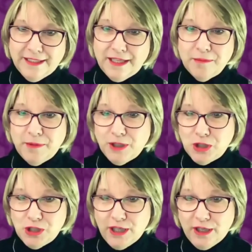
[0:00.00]
that can be
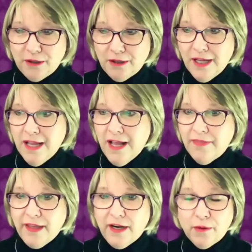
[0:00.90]
shared
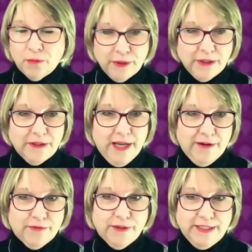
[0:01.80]
that are real
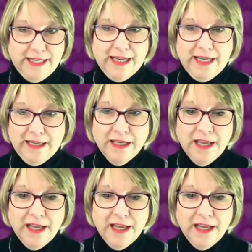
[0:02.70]
every day,